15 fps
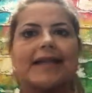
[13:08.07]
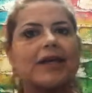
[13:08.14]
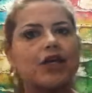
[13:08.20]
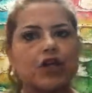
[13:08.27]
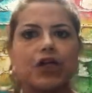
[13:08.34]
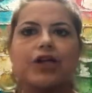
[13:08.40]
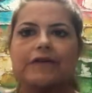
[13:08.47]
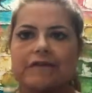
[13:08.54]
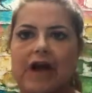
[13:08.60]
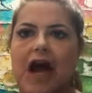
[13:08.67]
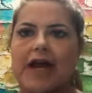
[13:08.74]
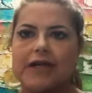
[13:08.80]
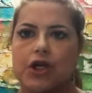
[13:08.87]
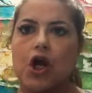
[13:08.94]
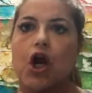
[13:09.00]
They could have
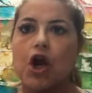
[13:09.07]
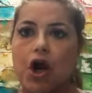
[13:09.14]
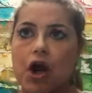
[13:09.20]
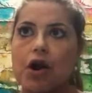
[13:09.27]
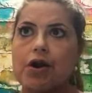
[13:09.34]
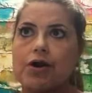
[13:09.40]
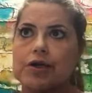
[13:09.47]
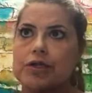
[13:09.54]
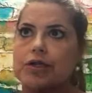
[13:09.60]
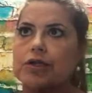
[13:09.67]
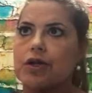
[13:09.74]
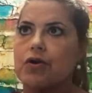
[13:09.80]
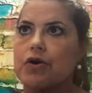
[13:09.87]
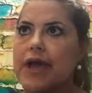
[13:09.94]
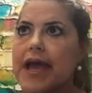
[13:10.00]
gotten hurt,
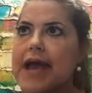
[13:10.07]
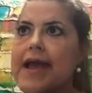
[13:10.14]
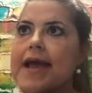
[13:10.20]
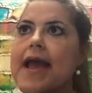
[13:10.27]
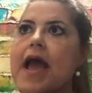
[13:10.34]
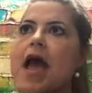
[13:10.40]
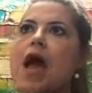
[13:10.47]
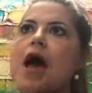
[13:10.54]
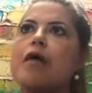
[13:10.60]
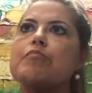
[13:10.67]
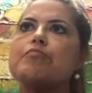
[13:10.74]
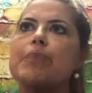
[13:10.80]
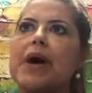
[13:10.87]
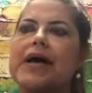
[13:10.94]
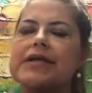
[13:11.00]
okay?
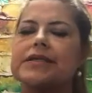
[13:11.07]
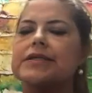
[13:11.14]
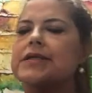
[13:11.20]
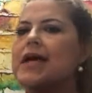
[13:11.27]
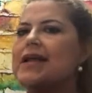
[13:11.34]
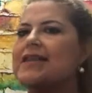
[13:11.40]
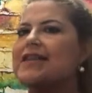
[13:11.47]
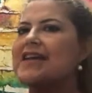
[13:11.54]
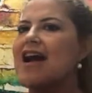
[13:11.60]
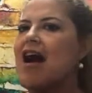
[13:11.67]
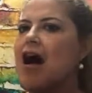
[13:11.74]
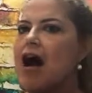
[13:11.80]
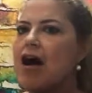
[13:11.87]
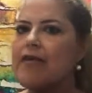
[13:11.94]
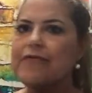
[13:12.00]
But the
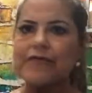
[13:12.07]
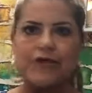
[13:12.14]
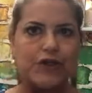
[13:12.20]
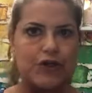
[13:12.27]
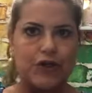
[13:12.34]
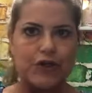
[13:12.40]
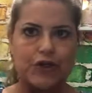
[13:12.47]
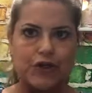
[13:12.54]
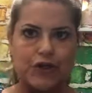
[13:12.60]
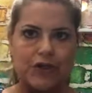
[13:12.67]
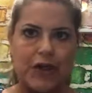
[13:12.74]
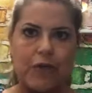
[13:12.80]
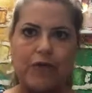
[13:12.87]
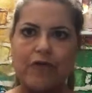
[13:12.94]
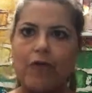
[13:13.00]
officers,
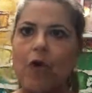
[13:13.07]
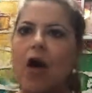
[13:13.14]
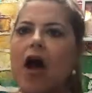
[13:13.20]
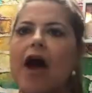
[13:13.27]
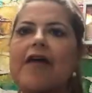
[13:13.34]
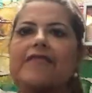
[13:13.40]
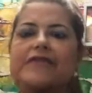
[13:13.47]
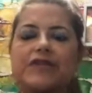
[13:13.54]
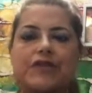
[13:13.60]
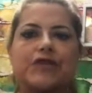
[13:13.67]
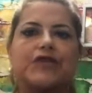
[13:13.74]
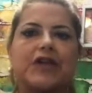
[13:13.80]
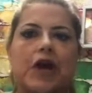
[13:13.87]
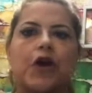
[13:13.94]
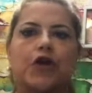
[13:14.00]
there were 4
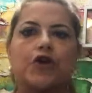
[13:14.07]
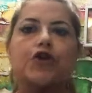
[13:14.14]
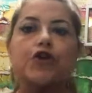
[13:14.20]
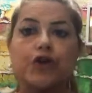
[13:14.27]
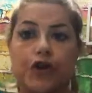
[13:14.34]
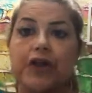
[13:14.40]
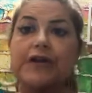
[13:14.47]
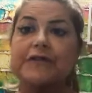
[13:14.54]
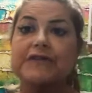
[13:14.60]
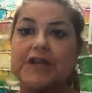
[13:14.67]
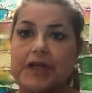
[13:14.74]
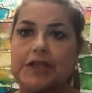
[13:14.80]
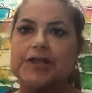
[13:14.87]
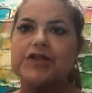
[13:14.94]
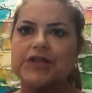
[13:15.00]
officers there who could have
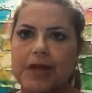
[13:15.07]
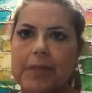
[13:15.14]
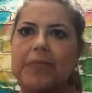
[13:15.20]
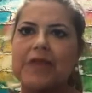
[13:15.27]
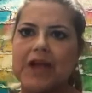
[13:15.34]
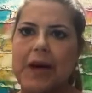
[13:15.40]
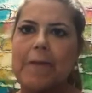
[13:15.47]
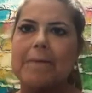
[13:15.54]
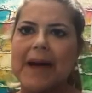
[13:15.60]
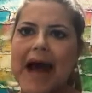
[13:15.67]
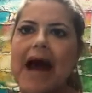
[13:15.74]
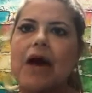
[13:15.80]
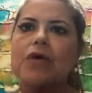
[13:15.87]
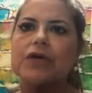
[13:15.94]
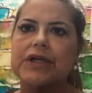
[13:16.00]
done something
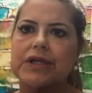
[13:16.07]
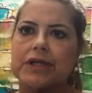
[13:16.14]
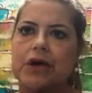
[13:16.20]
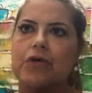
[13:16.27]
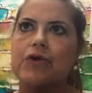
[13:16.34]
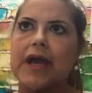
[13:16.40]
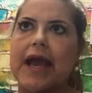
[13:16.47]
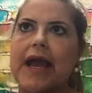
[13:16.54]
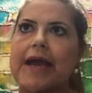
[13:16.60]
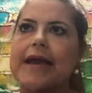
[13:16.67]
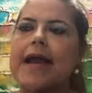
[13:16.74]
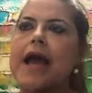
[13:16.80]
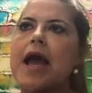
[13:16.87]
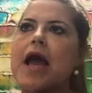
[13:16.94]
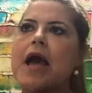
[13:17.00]
about it,
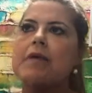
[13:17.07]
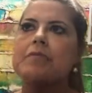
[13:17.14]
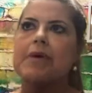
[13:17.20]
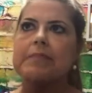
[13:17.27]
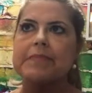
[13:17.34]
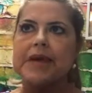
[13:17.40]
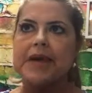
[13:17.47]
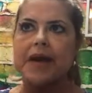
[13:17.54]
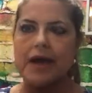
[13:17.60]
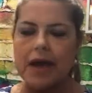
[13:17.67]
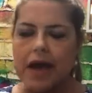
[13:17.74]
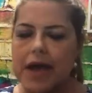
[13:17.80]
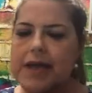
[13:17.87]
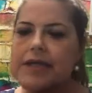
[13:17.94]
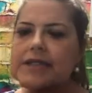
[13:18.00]
okay? But
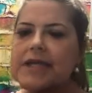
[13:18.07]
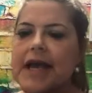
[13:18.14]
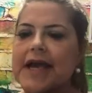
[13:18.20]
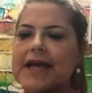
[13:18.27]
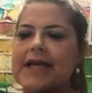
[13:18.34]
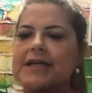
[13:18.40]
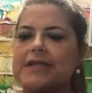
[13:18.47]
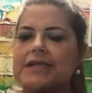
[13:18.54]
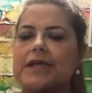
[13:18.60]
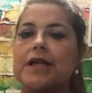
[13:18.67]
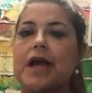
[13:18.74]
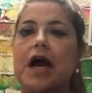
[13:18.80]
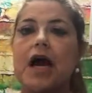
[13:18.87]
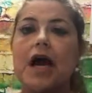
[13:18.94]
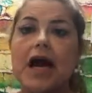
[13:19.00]
because it's
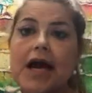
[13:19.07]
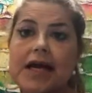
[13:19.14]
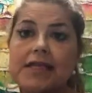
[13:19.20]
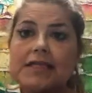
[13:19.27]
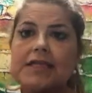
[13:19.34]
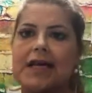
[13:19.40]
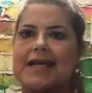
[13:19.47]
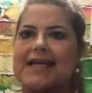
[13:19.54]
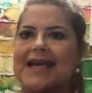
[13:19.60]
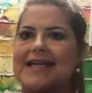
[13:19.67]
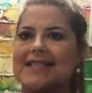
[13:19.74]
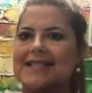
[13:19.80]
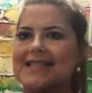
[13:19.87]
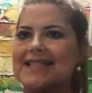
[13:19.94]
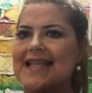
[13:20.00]
an us
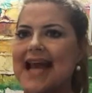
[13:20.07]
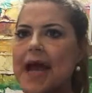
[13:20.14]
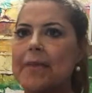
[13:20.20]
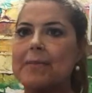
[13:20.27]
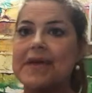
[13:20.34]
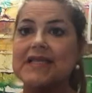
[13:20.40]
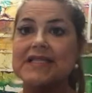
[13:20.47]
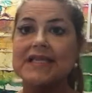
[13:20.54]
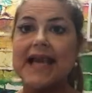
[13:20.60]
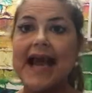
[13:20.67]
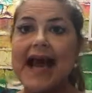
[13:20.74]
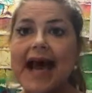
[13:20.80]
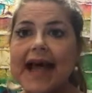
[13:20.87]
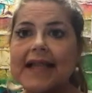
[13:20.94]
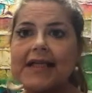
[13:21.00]
against them
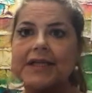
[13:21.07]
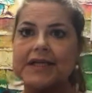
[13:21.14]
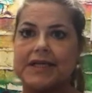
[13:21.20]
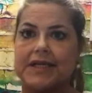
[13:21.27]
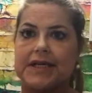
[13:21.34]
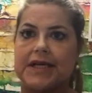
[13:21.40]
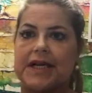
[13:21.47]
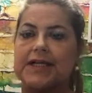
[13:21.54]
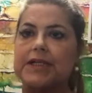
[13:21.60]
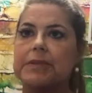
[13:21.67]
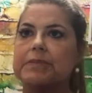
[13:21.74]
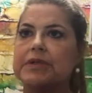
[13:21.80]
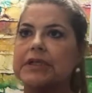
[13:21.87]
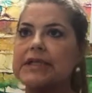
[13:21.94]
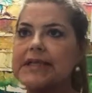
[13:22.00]
mentality in the
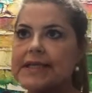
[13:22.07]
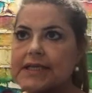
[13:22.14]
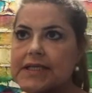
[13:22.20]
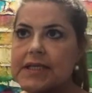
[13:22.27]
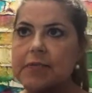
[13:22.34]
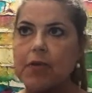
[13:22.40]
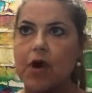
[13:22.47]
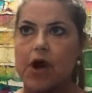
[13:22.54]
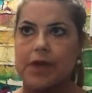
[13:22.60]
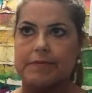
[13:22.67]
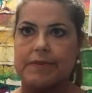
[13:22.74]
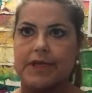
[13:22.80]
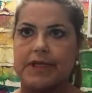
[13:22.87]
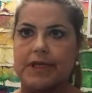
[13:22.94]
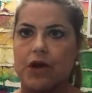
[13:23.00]
police
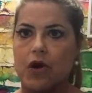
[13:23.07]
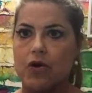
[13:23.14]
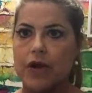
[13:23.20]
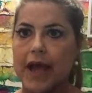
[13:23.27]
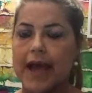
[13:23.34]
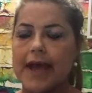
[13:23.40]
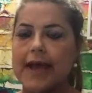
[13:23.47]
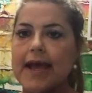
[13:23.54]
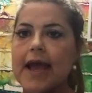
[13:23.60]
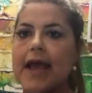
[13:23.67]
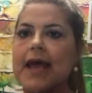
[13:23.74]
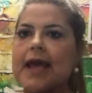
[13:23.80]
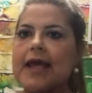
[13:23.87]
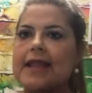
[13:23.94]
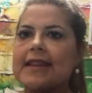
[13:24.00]
department, okay,
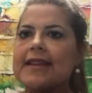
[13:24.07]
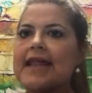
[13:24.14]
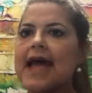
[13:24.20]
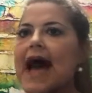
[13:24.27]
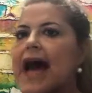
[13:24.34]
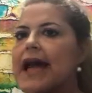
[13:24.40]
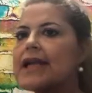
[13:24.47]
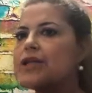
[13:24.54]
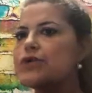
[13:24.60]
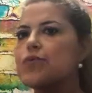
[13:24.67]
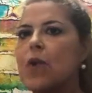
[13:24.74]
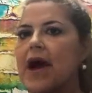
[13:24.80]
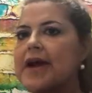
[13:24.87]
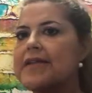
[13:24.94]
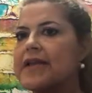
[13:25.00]
that is
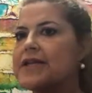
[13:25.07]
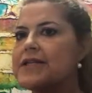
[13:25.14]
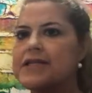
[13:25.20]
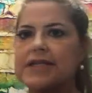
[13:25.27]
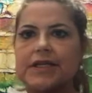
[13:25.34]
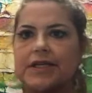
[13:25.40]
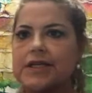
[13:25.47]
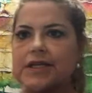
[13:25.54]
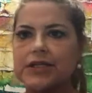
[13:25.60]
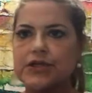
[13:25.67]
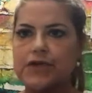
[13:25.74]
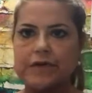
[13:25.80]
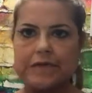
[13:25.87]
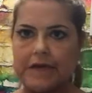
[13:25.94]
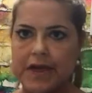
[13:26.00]
why they didn't
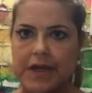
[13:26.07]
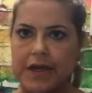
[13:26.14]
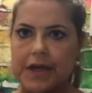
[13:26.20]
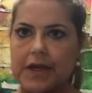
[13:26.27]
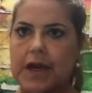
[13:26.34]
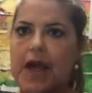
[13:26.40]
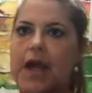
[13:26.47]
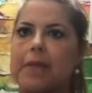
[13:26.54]
intervene.